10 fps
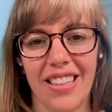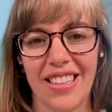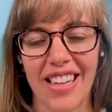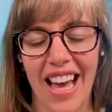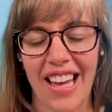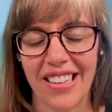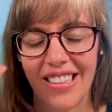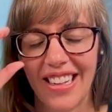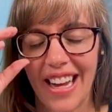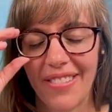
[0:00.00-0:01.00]
Yeah.
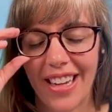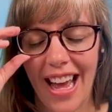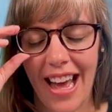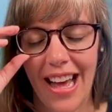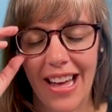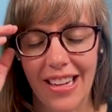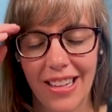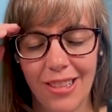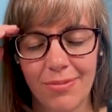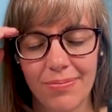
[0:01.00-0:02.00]
And I would add,